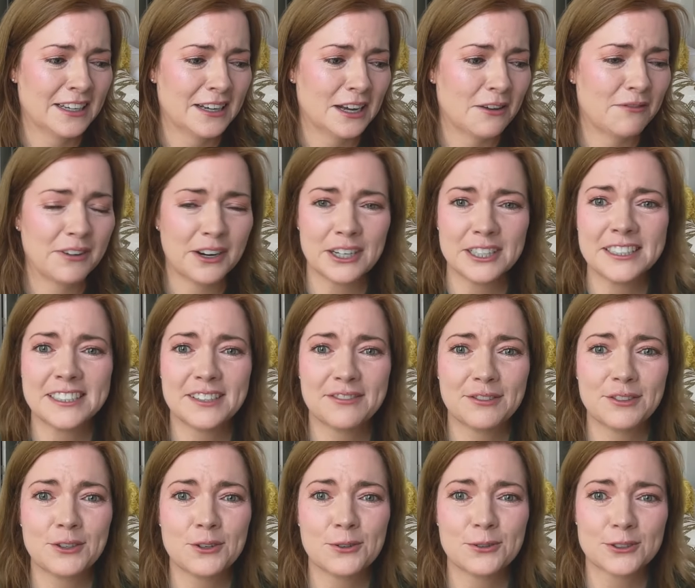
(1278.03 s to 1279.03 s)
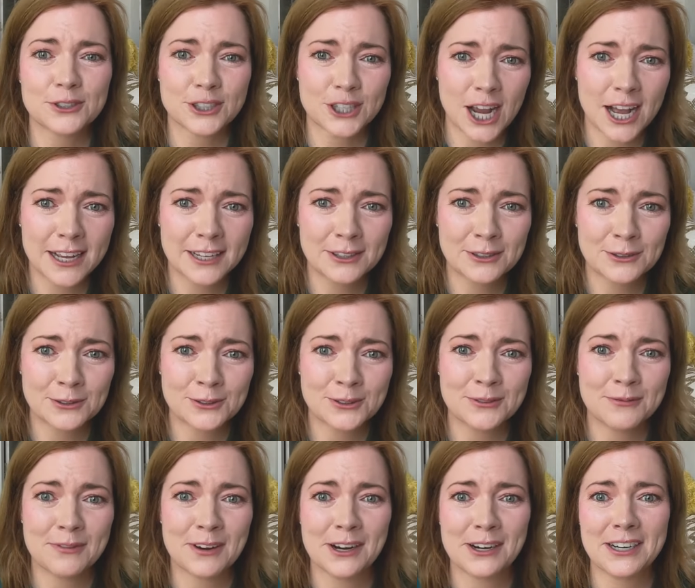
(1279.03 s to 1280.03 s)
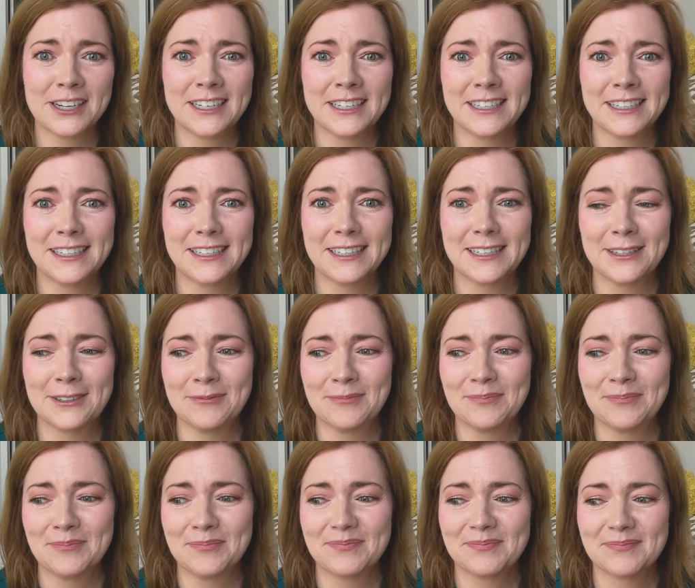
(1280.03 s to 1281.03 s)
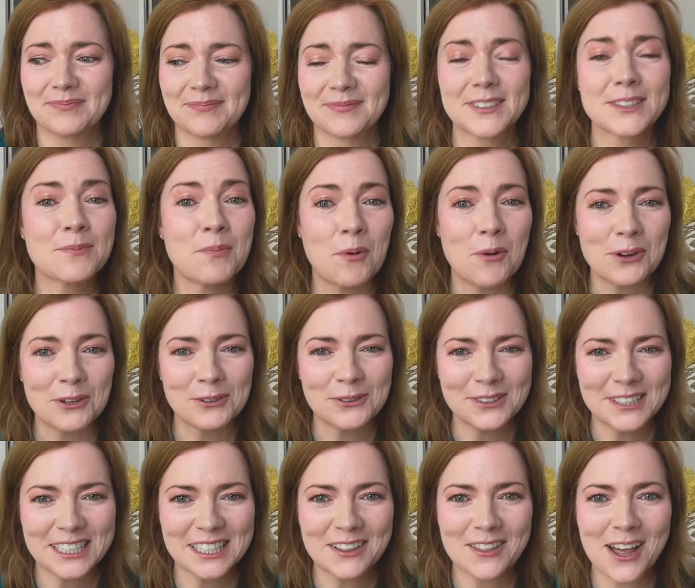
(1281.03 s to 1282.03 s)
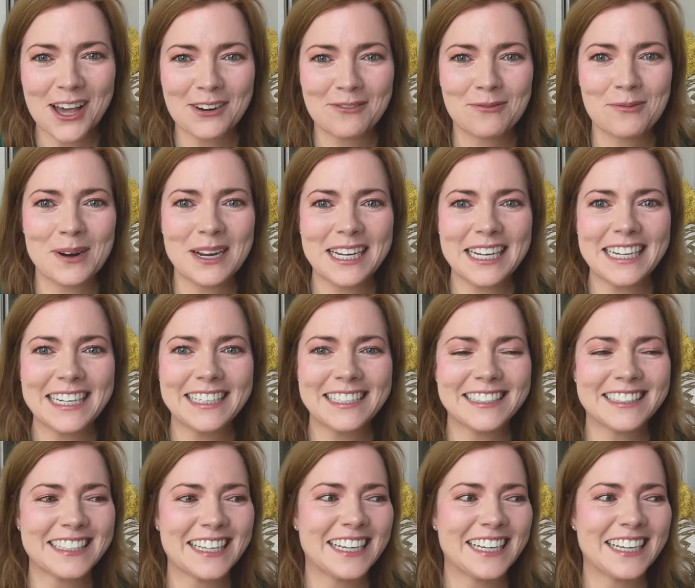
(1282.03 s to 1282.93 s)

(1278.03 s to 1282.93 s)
a very difficult child, very um, spoiled in a lot of ways.